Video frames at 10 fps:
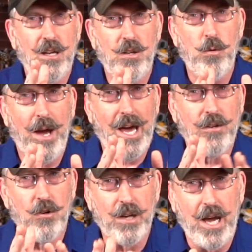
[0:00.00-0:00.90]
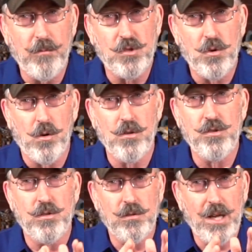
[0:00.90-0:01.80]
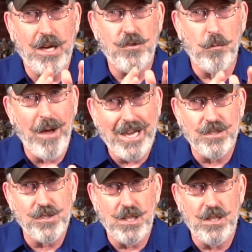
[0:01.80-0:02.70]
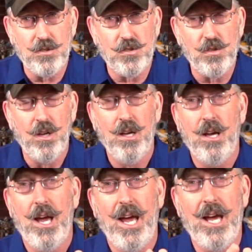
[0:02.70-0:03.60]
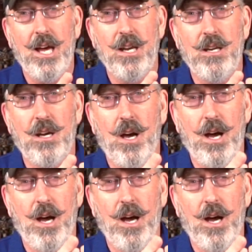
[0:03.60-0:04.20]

You had your game stores, you had your magazines, and